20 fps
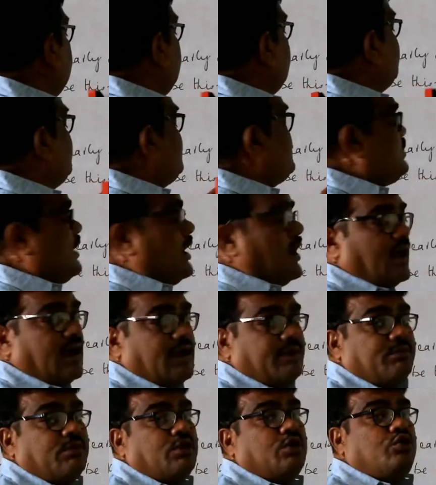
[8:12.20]
this
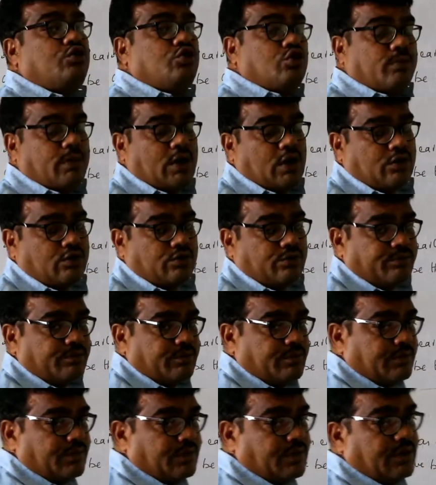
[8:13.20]
time tomorrow?
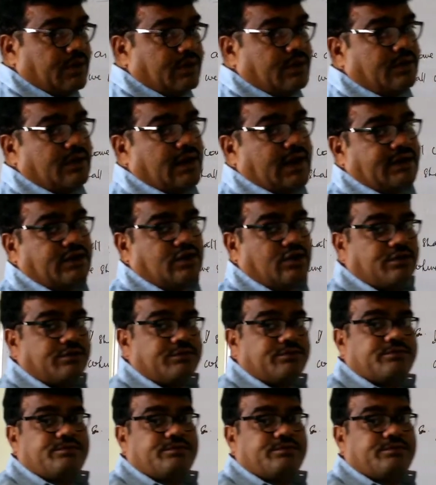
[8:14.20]
Right now.